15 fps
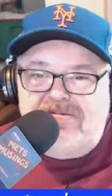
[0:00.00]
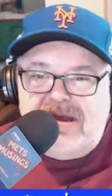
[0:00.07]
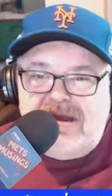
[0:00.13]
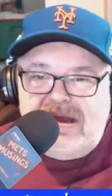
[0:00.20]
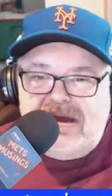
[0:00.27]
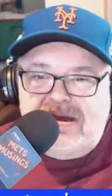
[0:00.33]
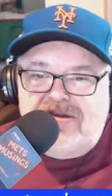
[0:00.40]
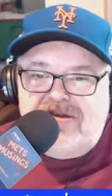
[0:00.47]

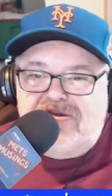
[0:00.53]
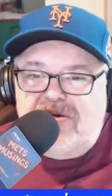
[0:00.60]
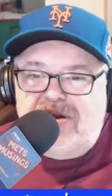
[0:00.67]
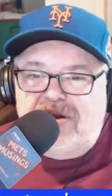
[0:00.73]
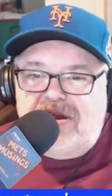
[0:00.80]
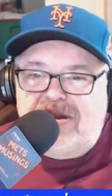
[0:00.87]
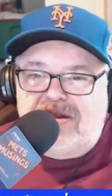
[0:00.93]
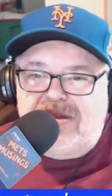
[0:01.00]
sort of
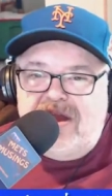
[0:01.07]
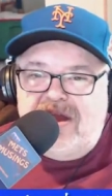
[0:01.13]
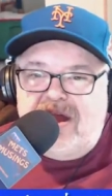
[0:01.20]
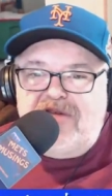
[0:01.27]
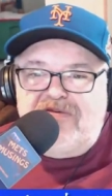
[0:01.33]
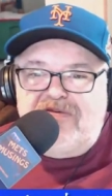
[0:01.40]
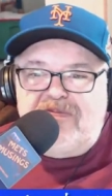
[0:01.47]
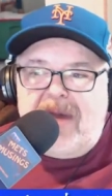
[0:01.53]
dive
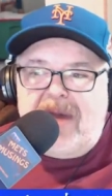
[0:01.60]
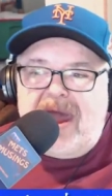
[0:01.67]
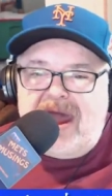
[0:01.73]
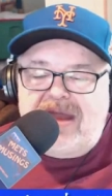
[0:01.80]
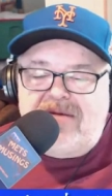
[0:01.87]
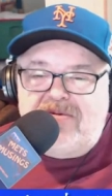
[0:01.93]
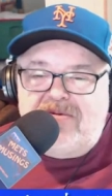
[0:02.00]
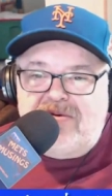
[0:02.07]
back
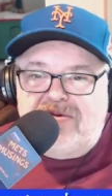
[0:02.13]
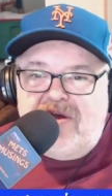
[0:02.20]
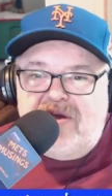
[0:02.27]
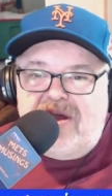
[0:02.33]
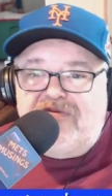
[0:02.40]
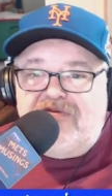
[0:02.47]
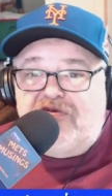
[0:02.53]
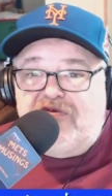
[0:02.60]
or dive
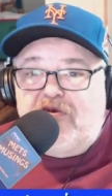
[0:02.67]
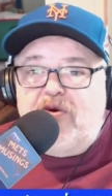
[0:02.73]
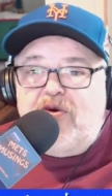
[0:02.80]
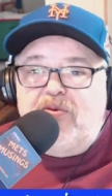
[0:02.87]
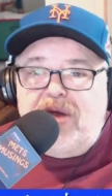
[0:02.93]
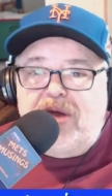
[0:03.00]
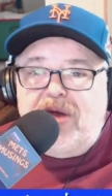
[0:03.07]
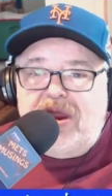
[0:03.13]
forward,
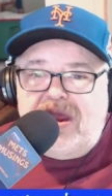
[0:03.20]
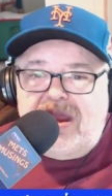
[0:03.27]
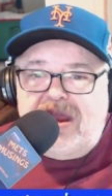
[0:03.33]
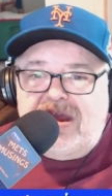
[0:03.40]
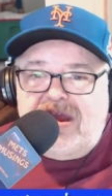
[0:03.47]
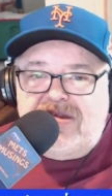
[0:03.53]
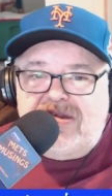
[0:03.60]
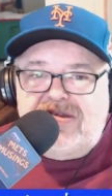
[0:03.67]
I
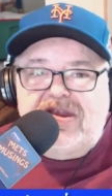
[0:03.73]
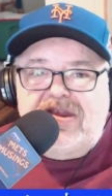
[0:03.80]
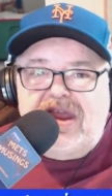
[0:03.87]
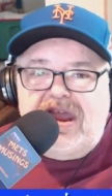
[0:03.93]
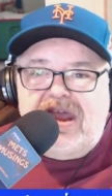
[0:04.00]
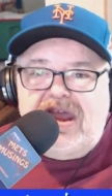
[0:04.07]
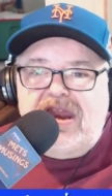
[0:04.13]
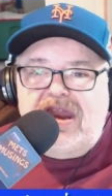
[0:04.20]
guess,
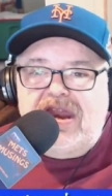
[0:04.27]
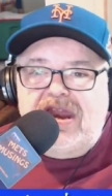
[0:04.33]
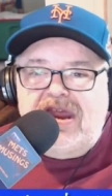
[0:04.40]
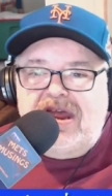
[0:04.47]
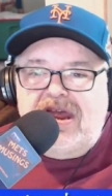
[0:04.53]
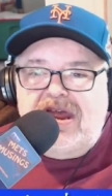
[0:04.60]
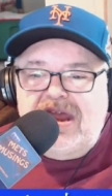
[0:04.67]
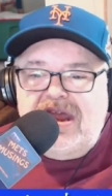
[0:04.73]
and
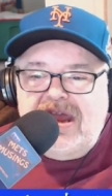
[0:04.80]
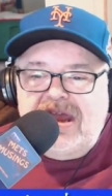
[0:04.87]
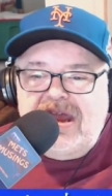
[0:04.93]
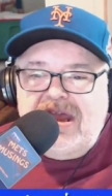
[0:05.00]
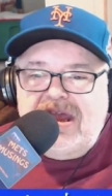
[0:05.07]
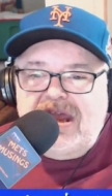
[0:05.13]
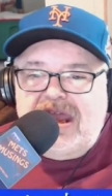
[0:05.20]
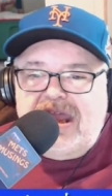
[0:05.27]

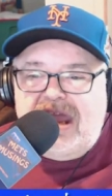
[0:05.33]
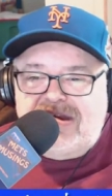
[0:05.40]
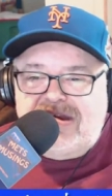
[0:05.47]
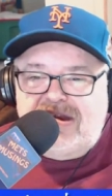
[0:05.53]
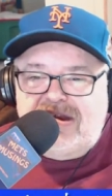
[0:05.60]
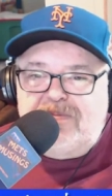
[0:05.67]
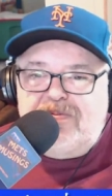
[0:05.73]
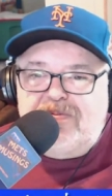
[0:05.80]
catch it to
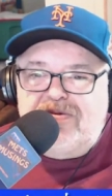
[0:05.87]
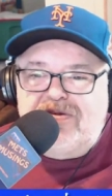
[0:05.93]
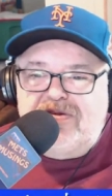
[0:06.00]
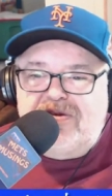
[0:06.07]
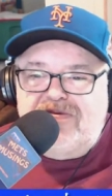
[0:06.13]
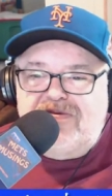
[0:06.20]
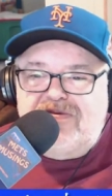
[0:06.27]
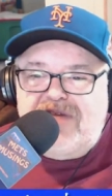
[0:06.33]
preserve
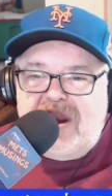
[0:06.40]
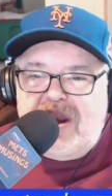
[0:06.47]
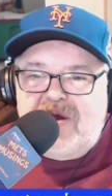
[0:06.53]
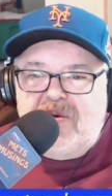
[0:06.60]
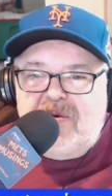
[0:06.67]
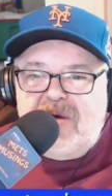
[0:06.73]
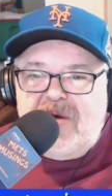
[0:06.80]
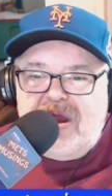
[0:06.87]
that
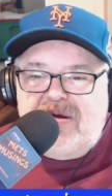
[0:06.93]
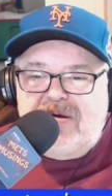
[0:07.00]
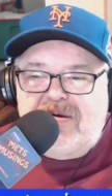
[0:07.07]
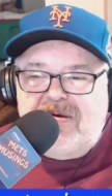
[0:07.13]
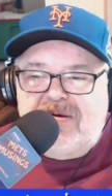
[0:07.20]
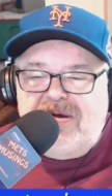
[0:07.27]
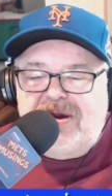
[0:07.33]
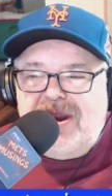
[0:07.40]
no-hitter.
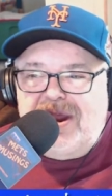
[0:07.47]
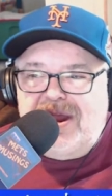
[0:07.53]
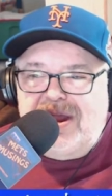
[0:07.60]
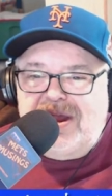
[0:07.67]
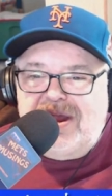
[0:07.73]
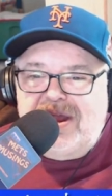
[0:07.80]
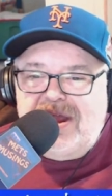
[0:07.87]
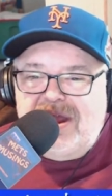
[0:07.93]
And
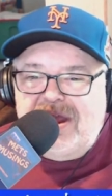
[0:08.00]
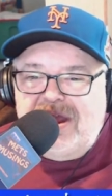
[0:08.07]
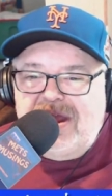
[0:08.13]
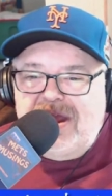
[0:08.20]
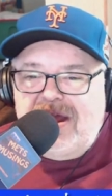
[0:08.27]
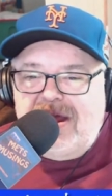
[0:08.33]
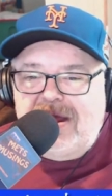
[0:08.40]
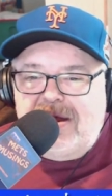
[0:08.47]

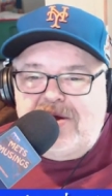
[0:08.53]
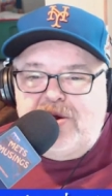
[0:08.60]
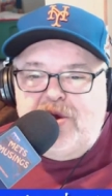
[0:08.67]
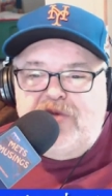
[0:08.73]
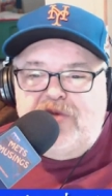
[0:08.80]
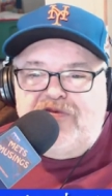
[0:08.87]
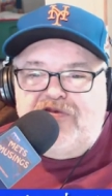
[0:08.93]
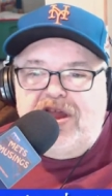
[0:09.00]
good
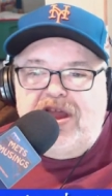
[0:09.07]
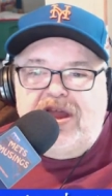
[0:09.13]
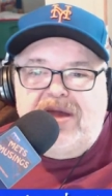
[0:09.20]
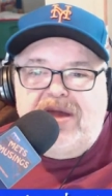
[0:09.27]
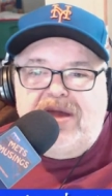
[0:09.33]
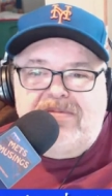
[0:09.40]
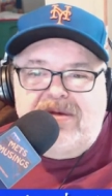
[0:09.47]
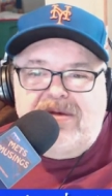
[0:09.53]
for him.
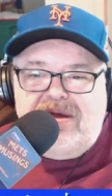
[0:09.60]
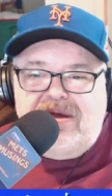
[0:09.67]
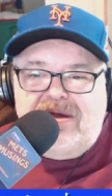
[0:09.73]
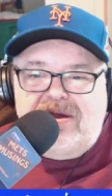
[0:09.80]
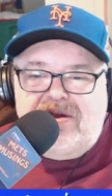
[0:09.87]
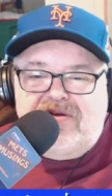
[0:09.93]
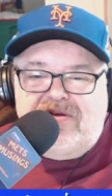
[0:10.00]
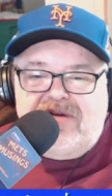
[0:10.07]

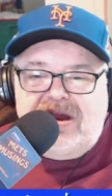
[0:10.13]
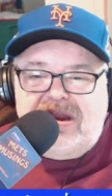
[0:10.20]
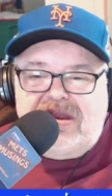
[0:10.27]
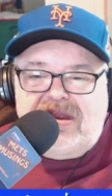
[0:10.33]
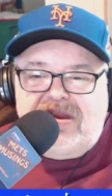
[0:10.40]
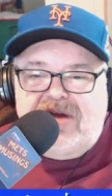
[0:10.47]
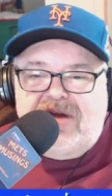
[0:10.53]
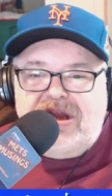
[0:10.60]

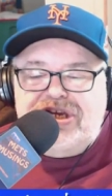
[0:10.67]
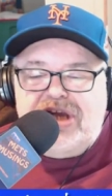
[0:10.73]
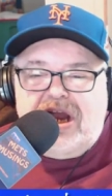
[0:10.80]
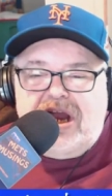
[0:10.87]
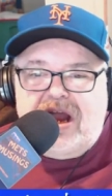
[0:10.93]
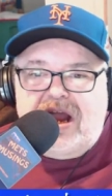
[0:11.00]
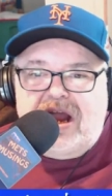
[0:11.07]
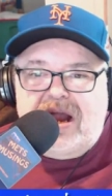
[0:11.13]
Great
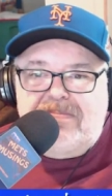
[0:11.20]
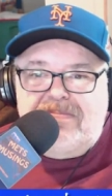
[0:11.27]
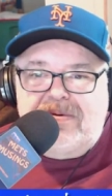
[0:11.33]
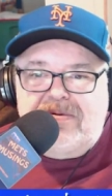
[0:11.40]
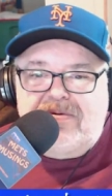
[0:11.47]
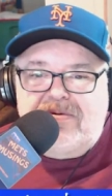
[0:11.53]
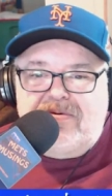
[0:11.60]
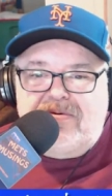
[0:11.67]
job. Always